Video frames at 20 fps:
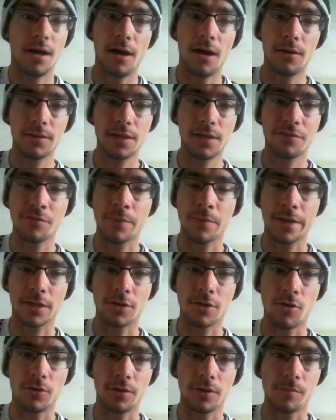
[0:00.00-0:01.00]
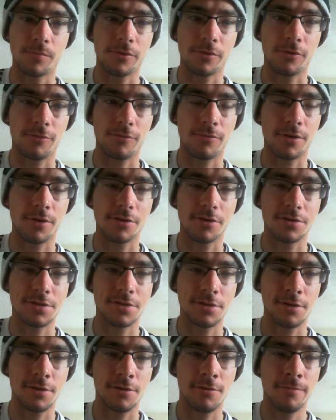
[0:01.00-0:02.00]
I'll give you my Golden Boot winner
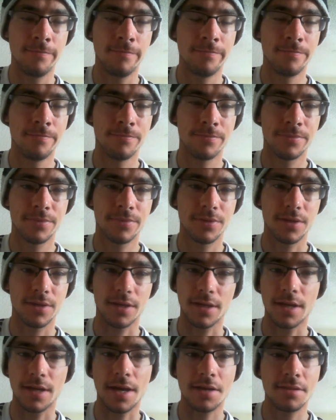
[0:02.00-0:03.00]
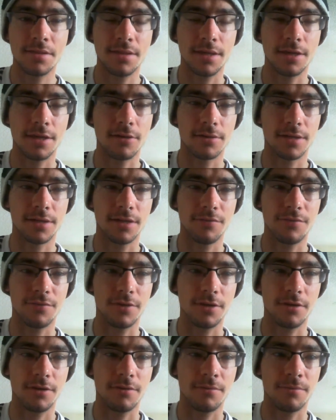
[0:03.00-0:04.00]
too. I think I'll give
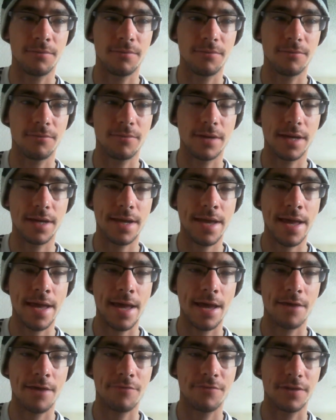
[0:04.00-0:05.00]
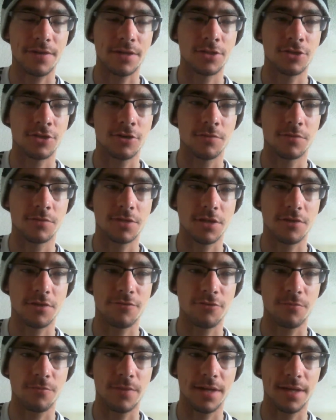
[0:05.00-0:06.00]
you what I have in terms of
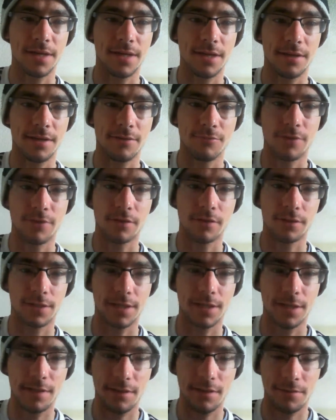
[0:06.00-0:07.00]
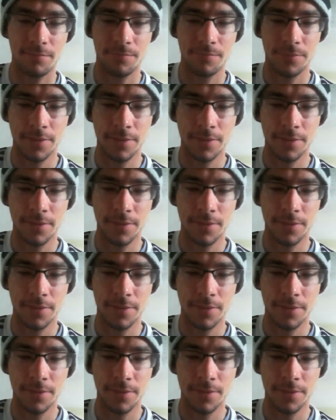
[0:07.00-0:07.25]
who may get relegated.